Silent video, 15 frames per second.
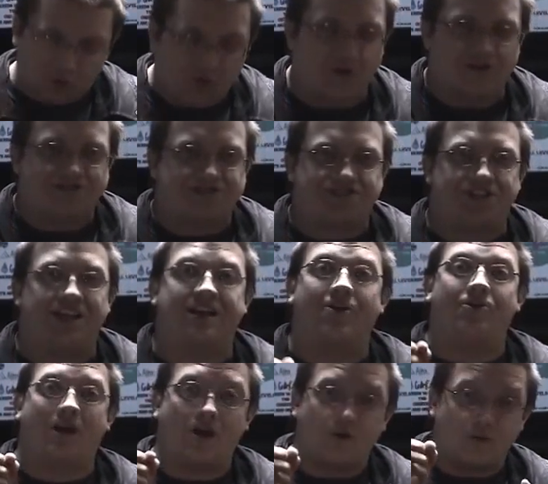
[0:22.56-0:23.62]
course, check
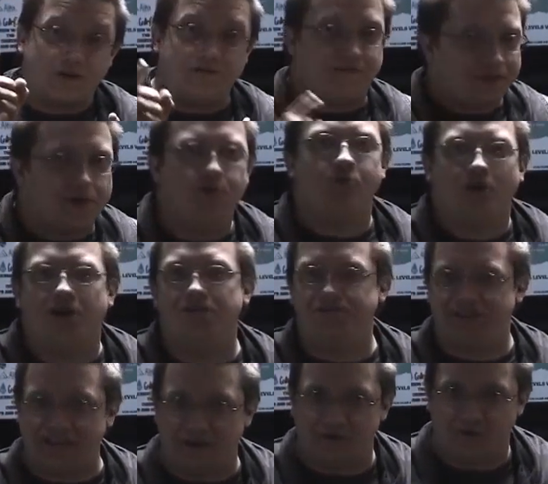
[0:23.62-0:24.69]
out our review
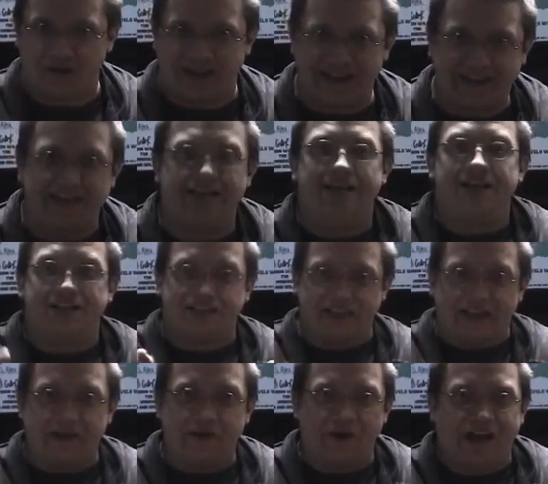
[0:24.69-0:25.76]
of Deadweight
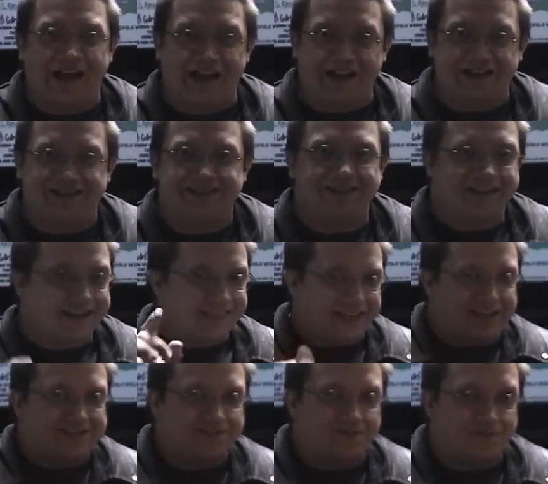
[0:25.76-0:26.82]
later on.
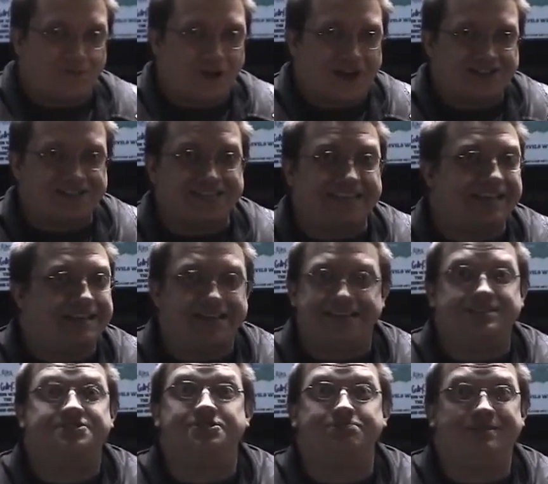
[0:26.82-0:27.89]
Thanks for watching, and
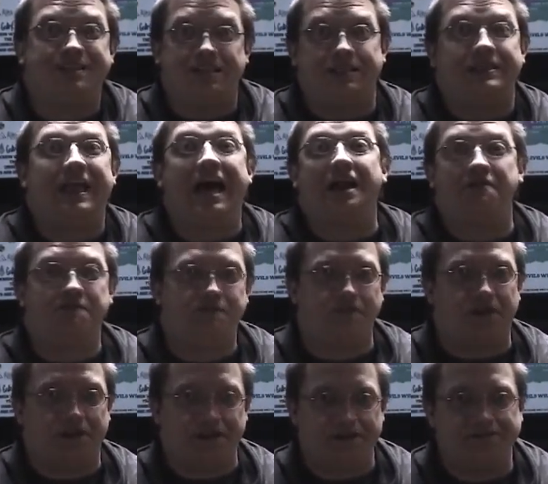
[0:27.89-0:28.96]
it should be a lot of
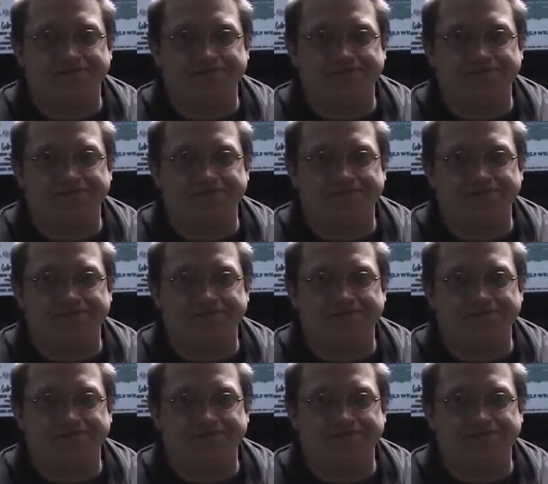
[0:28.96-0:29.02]
fun.